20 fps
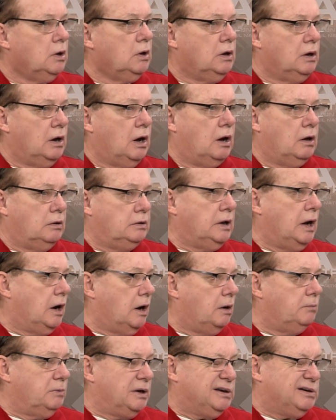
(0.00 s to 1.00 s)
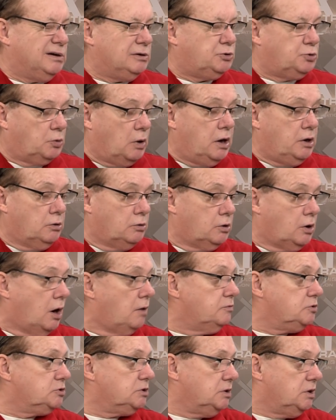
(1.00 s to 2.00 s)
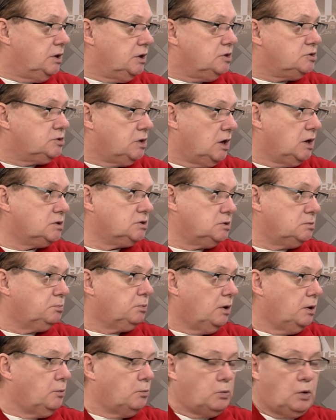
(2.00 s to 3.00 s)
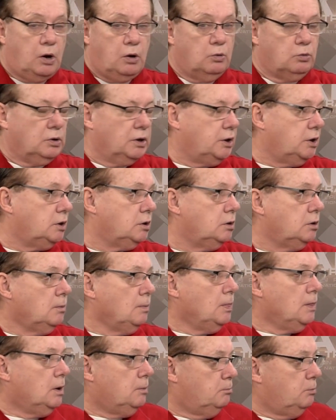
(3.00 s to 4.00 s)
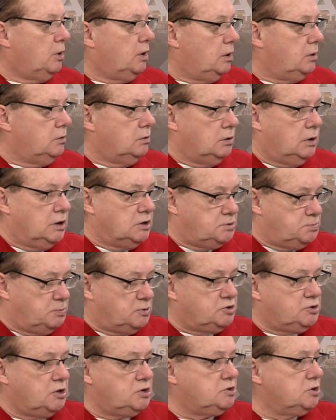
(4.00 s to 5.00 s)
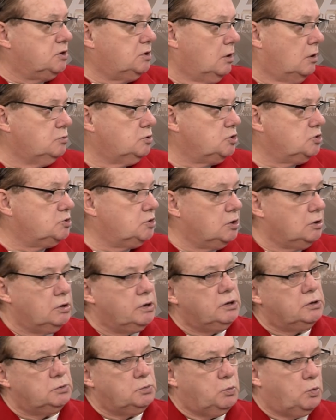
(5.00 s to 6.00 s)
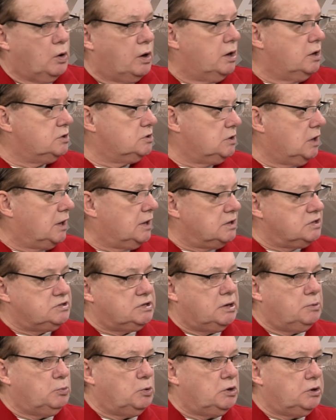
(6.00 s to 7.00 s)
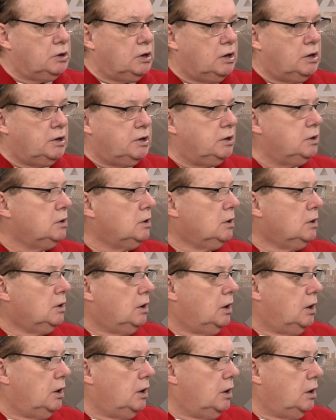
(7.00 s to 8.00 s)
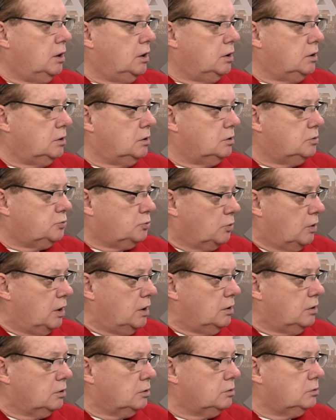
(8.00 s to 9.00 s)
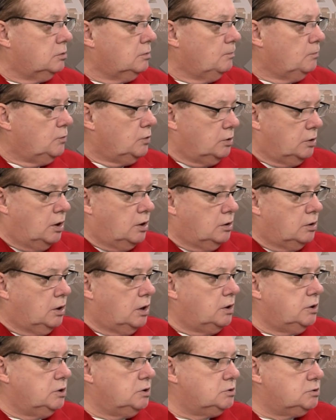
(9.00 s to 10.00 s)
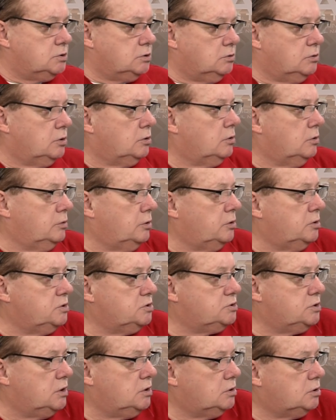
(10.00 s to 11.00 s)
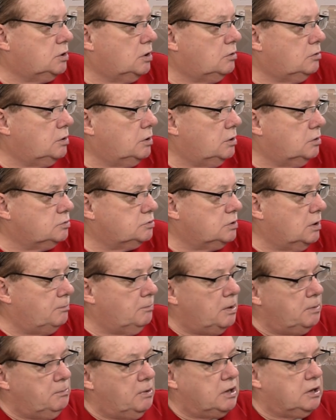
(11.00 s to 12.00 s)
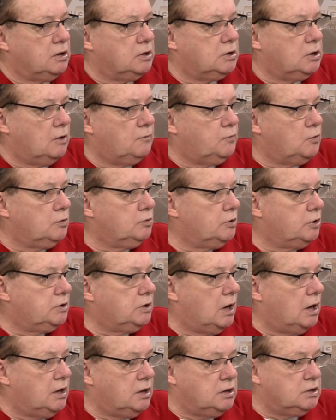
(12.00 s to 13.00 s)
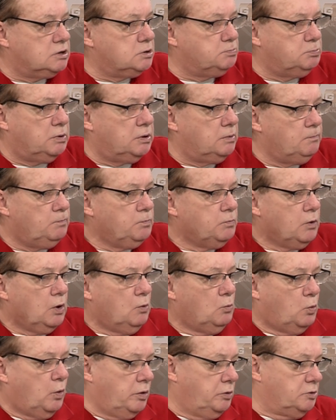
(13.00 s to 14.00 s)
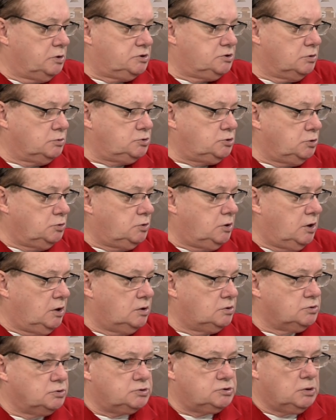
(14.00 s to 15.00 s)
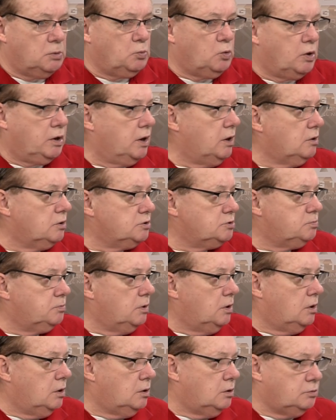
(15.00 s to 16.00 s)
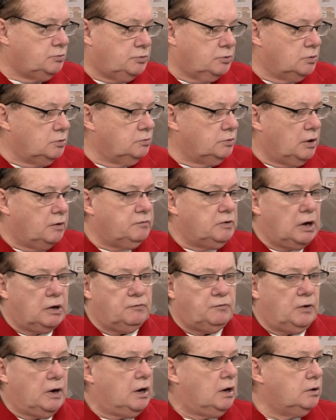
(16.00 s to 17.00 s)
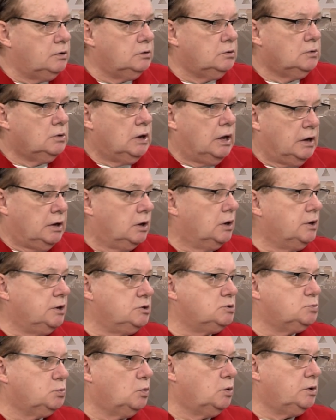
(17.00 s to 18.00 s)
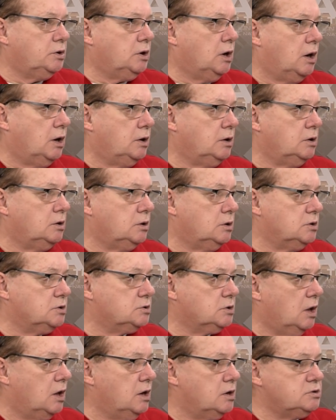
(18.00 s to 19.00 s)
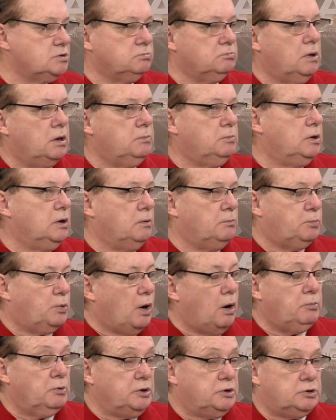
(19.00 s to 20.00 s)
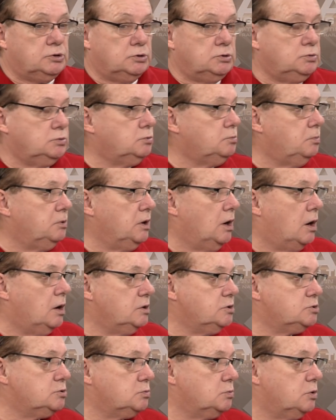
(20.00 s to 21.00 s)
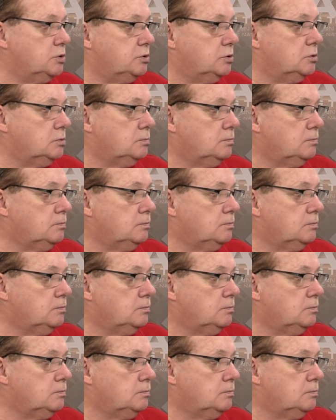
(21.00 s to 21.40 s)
Right. Traylor, obviously, in East Texas played a role in it, but his position coach is still here, whereas, like I said, with Lunny and Traylor, Lunny's, they're in San Antonio, so that may make it tougher on the tight ends. But whether it's those two kids or someone else, Drew, they've got to find at least one tight end in this class, and probably two, to be honest with you.